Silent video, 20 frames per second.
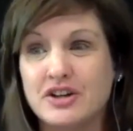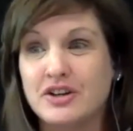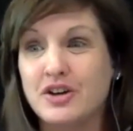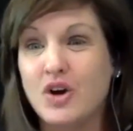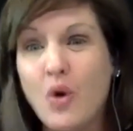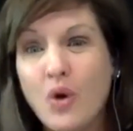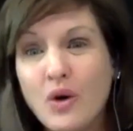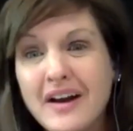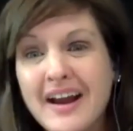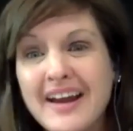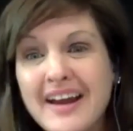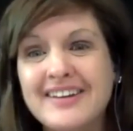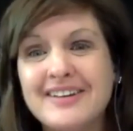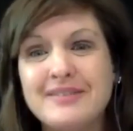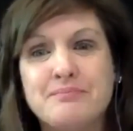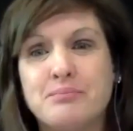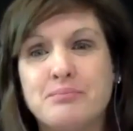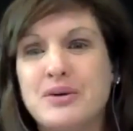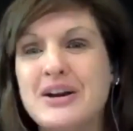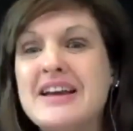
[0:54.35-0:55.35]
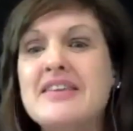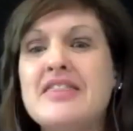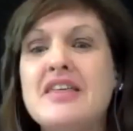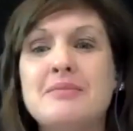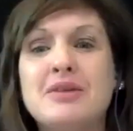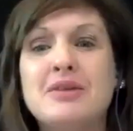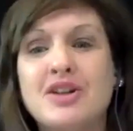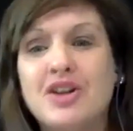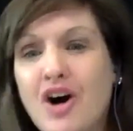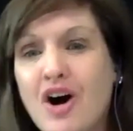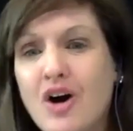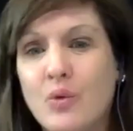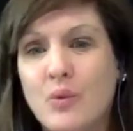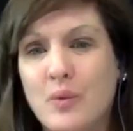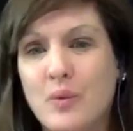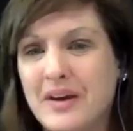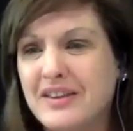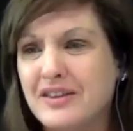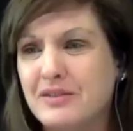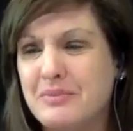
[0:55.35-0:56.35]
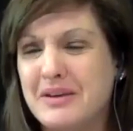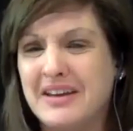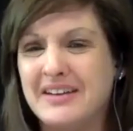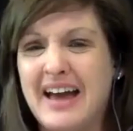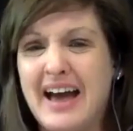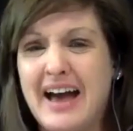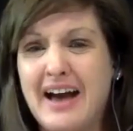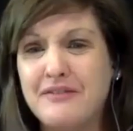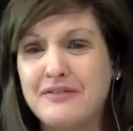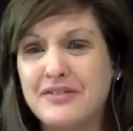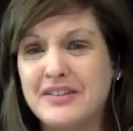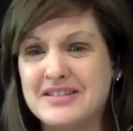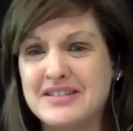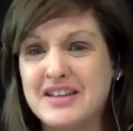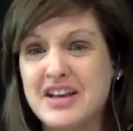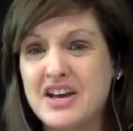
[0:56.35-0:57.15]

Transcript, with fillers: or I could bring them along with me and have this